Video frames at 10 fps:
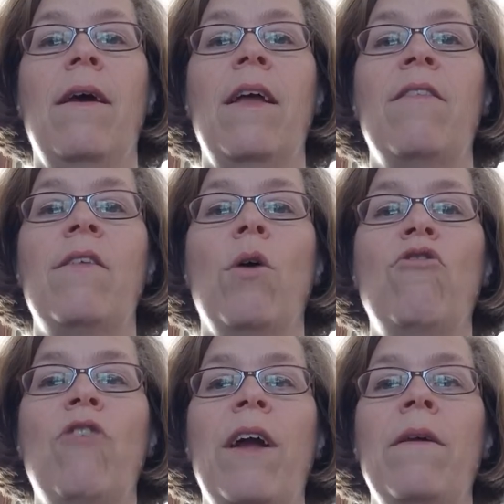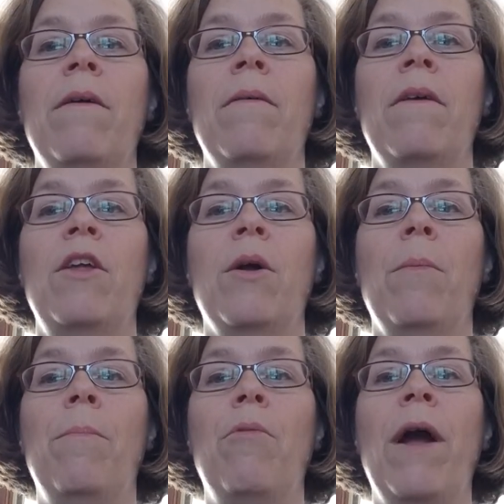And so
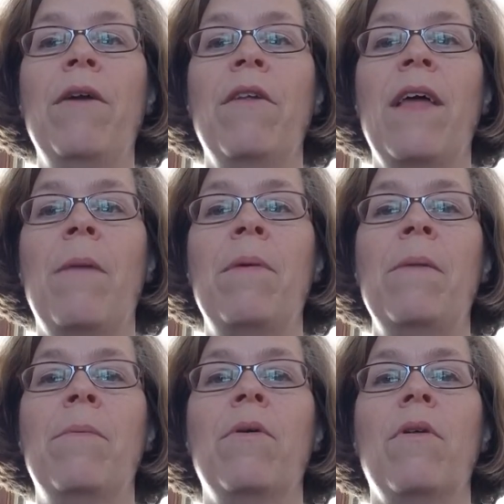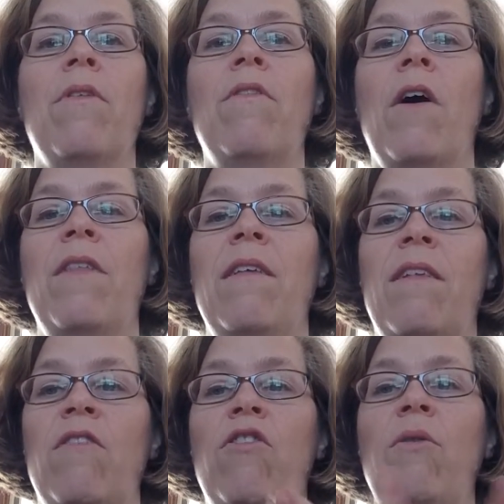prior to that, people saw
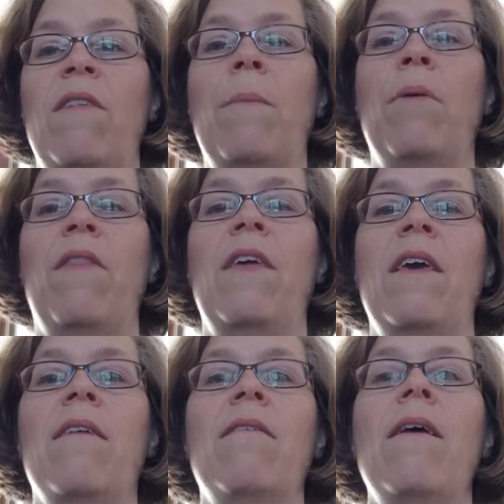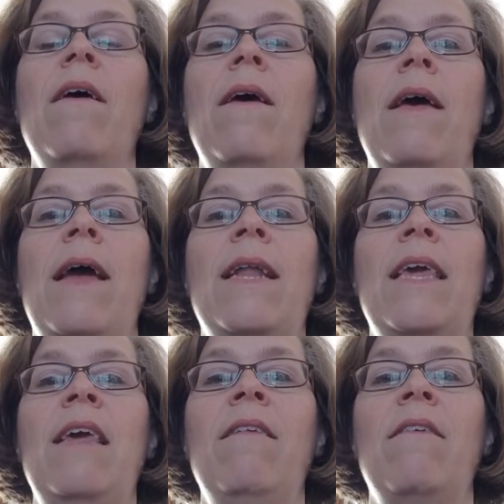these as 2 separate things. And
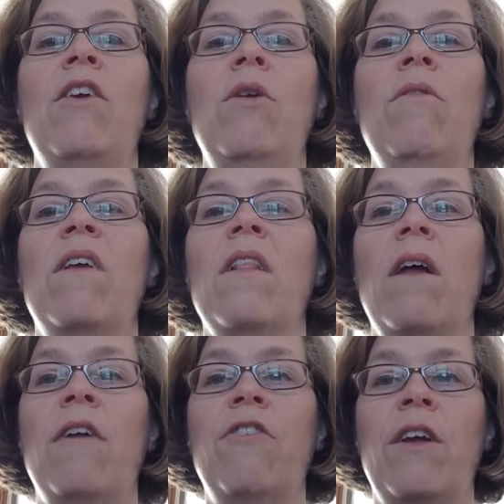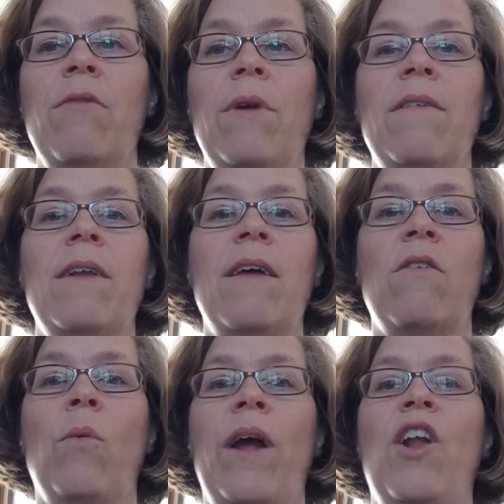he's using logic and reason
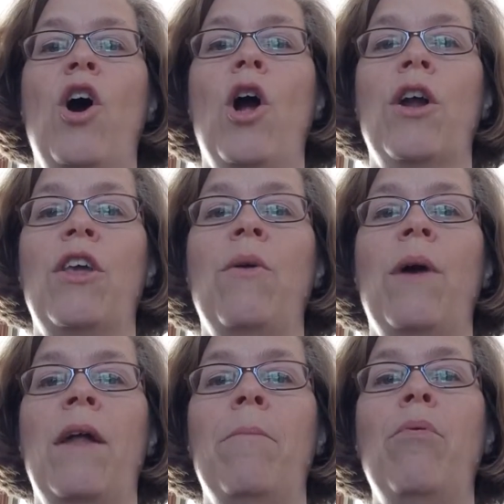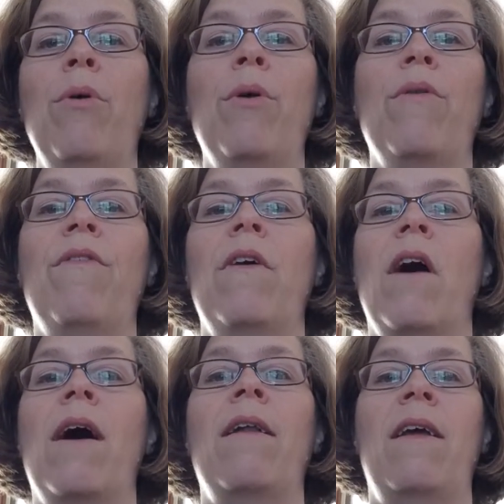as a way to argue and prove
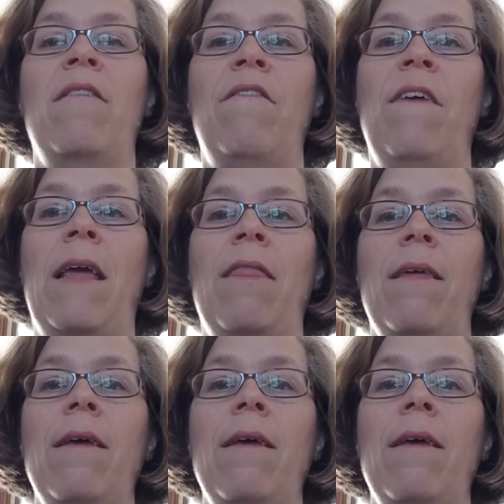God and faith.